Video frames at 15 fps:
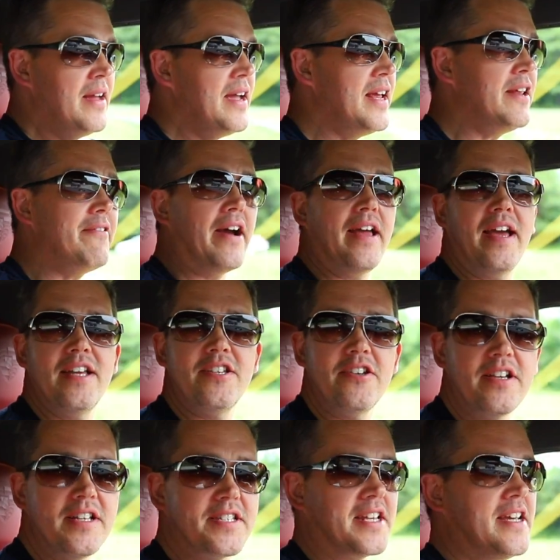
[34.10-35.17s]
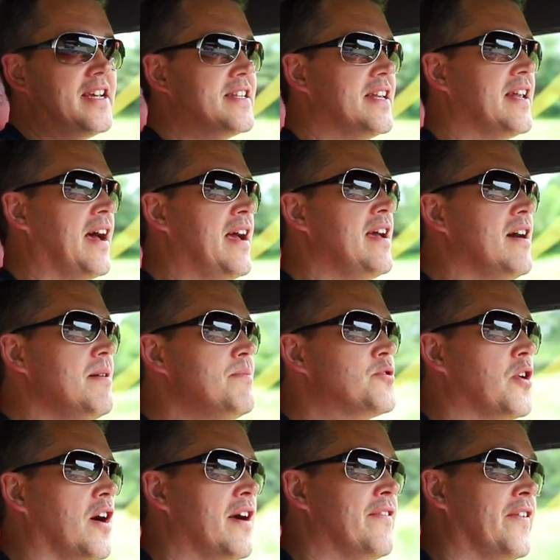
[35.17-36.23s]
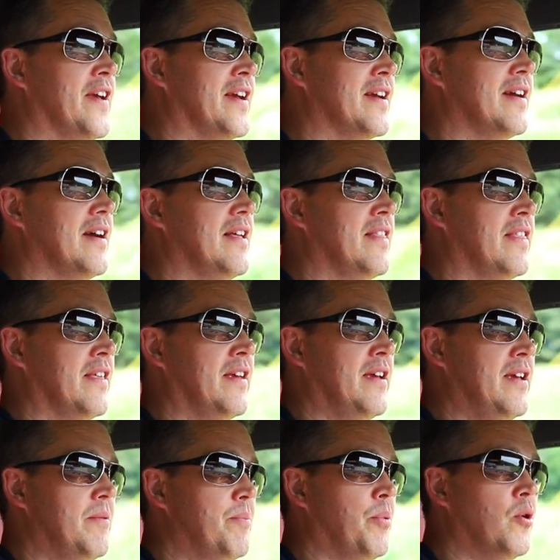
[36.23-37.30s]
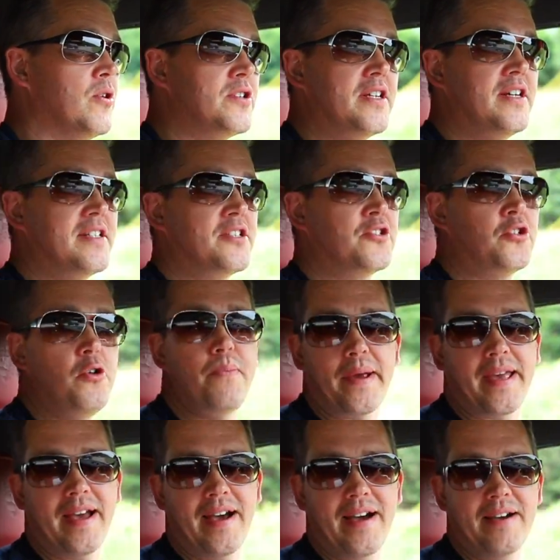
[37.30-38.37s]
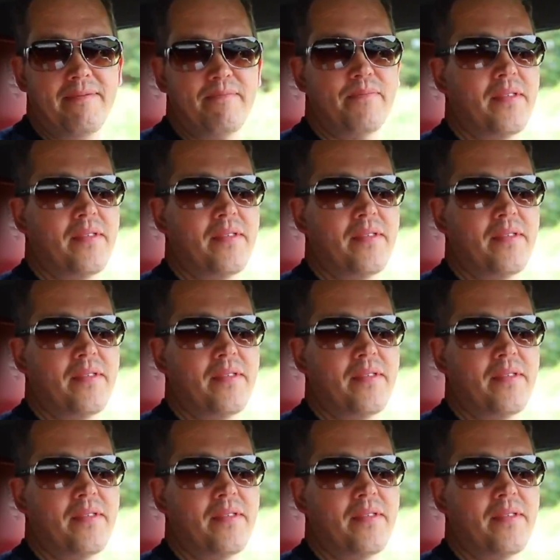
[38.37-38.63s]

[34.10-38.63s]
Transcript: Anyway, as you can see, today I'm driving the Porsche supercar,